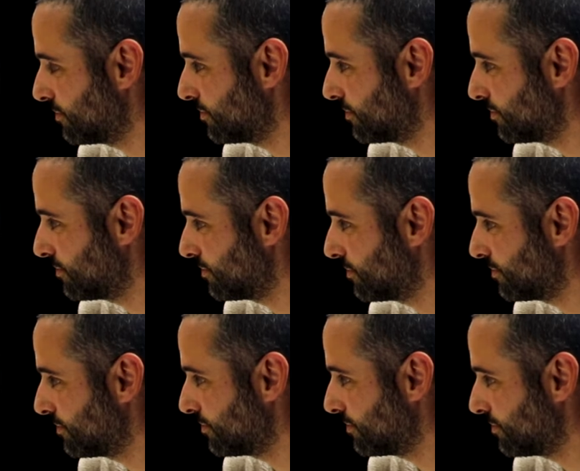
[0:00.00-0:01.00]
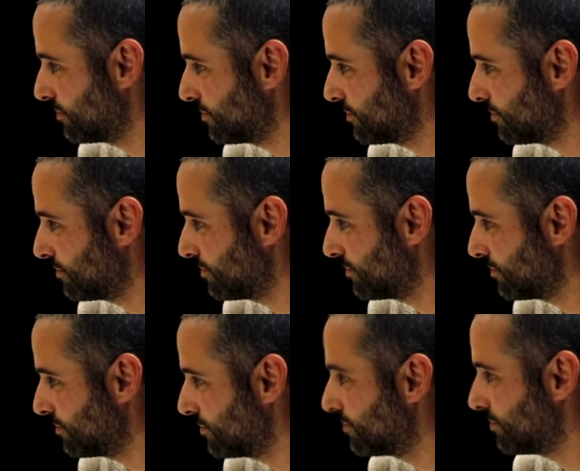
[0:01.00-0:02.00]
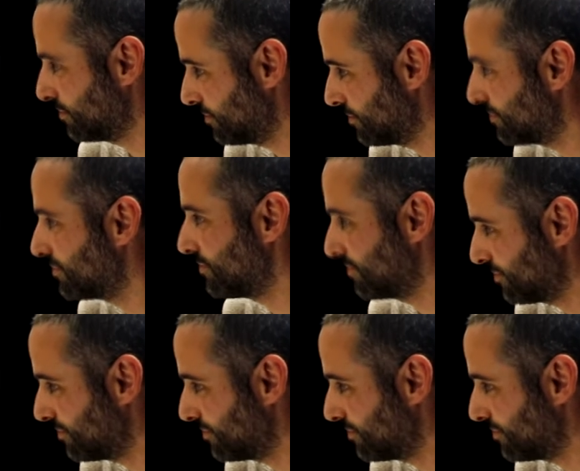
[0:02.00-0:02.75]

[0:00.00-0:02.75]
(silent)